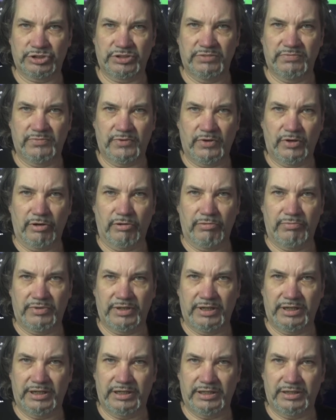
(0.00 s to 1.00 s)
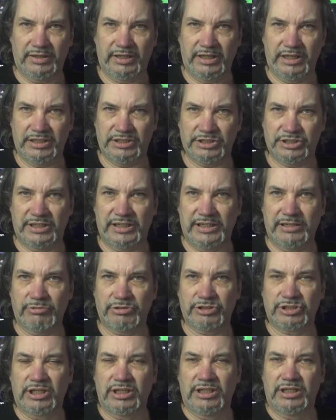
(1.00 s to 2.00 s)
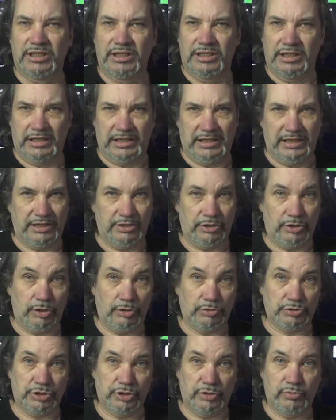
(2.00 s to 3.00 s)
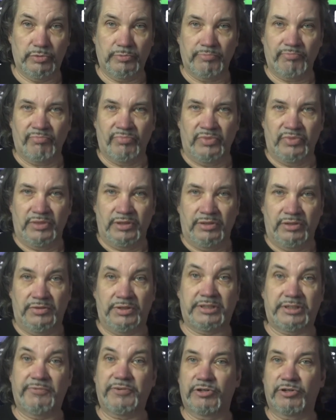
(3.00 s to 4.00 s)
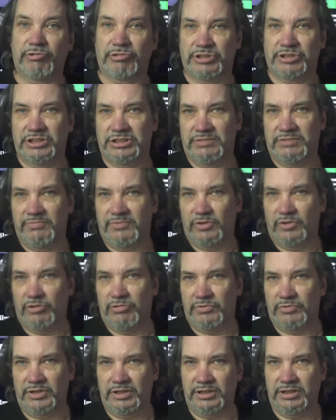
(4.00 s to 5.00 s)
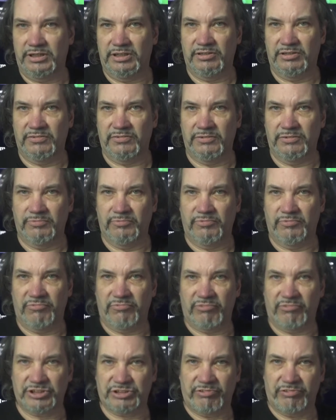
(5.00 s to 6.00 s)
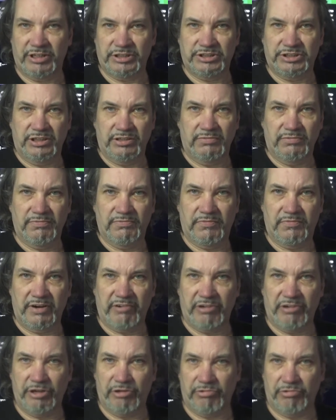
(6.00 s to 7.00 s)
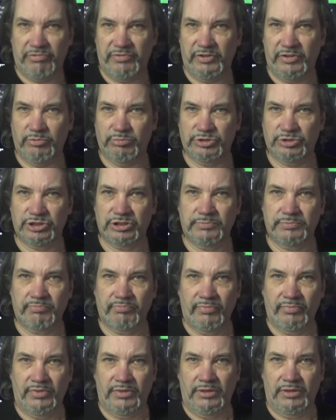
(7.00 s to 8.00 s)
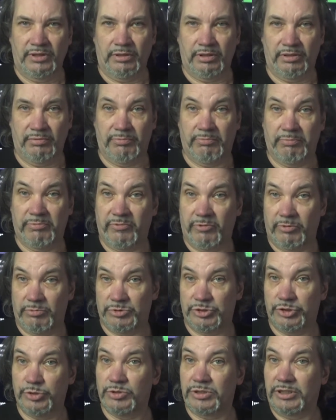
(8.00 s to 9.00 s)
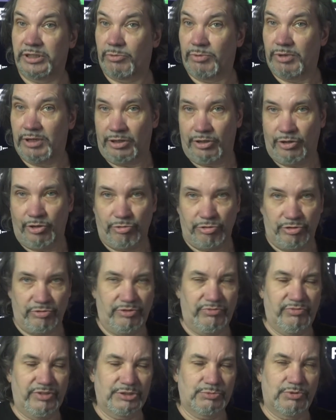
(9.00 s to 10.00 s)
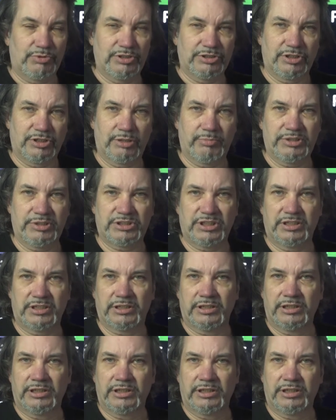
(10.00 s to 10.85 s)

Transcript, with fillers: involved and the ins and outs, and also the difficulties involved in resurrecting very old films, films usually quite a lot older than this one, it's got to be said.